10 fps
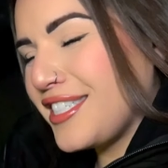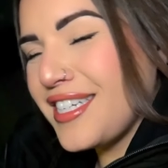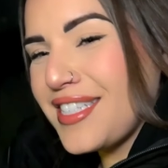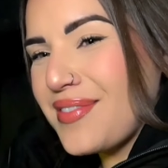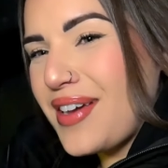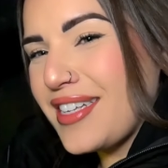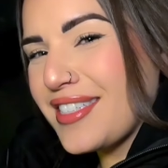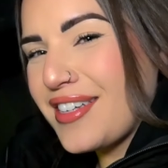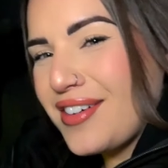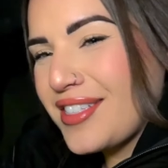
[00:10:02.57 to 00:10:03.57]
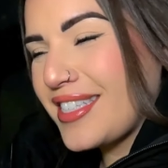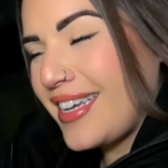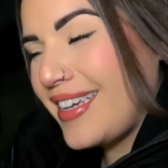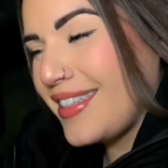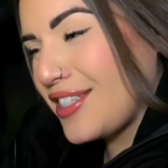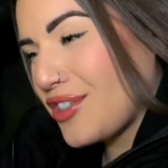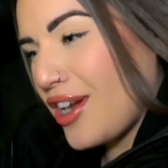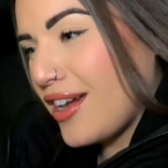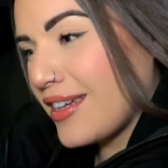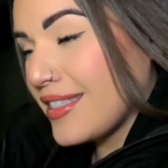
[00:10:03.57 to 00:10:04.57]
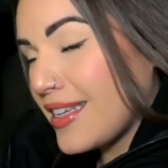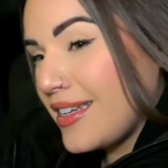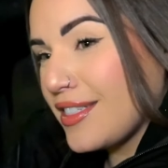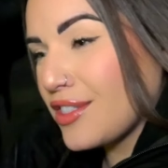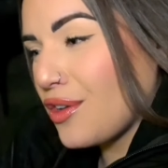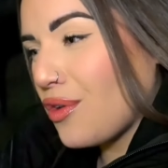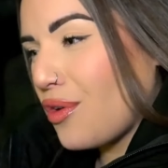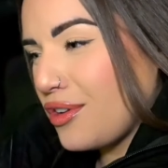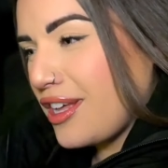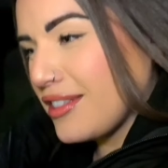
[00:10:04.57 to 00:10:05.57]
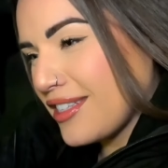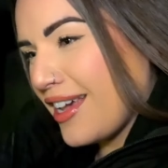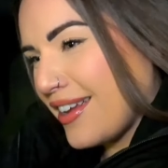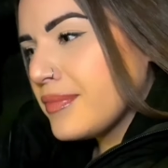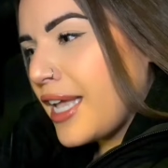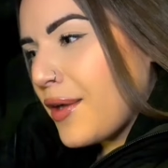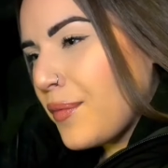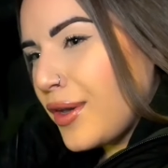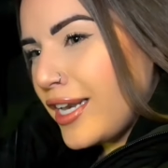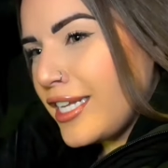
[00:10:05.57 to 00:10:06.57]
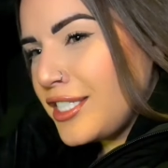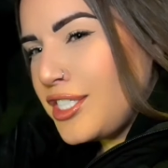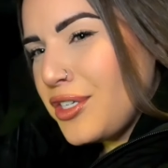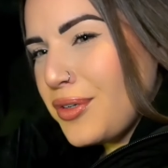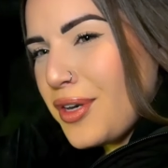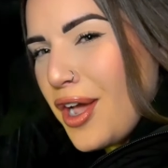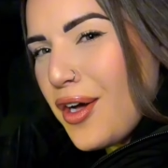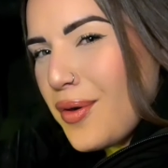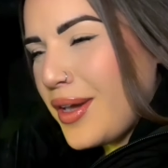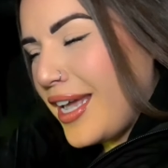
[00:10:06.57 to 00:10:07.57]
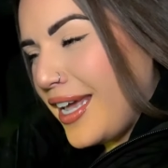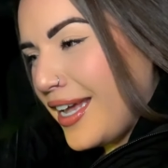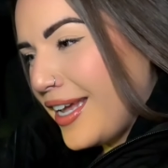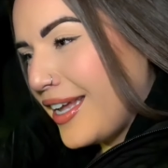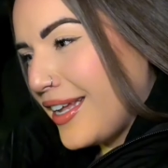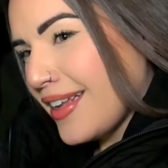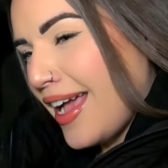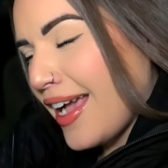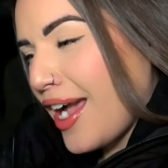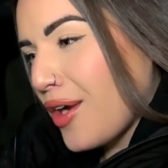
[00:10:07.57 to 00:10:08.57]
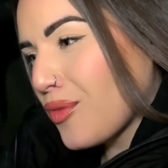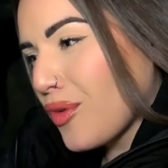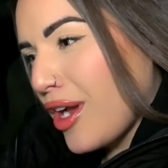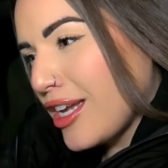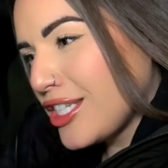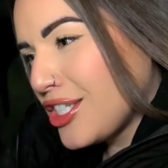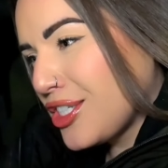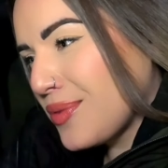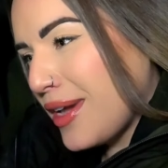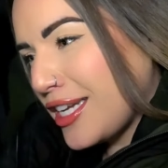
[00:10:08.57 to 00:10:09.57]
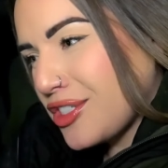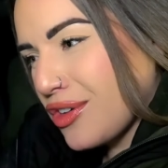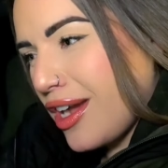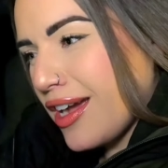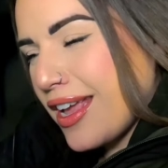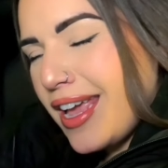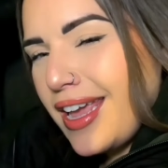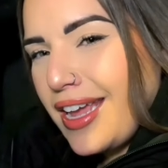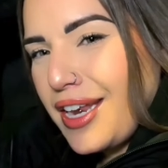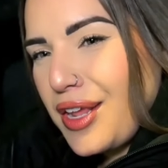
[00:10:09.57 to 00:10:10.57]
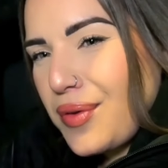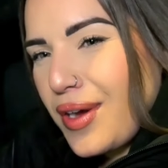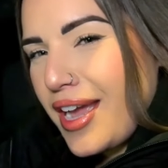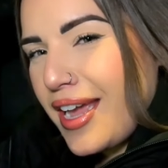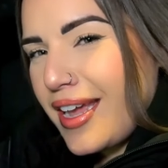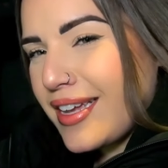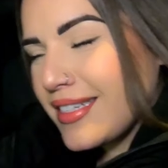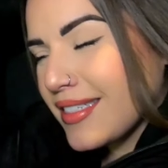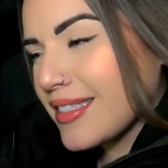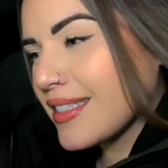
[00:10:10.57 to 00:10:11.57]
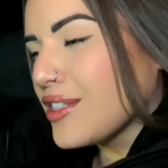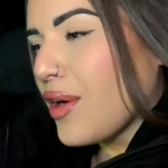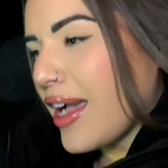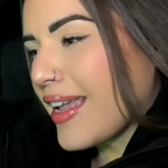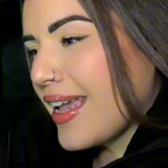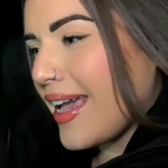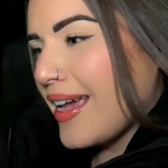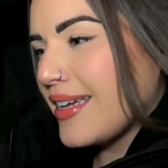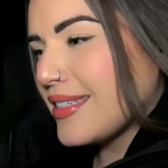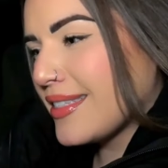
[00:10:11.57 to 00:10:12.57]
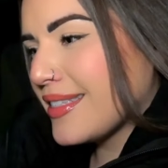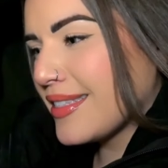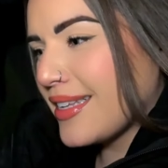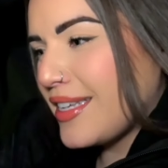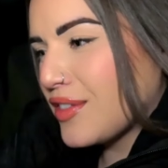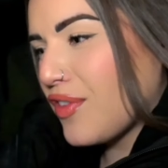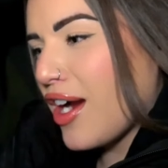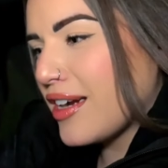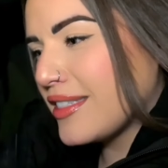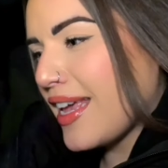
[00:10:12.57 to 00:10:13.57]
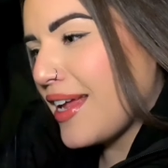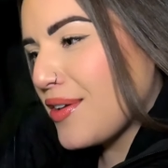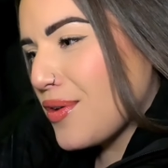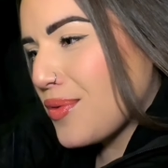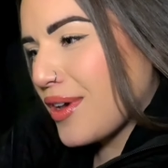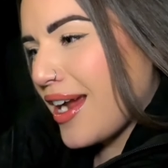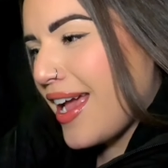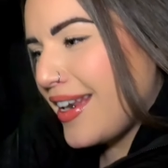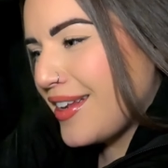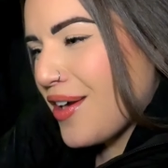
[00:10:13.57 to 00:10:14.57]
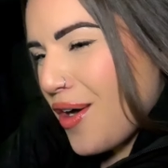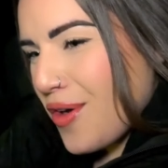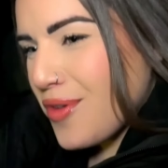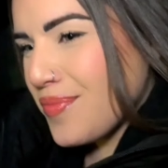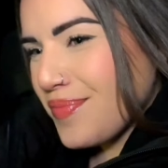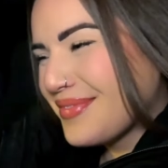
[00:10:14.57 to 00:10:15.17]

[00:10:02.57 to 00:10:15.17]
just about to go sit in the truck because it is so cold outside. And wouldn't you know it, I got rushed to my truck anyways. So I guess as far as I know, we're heading home.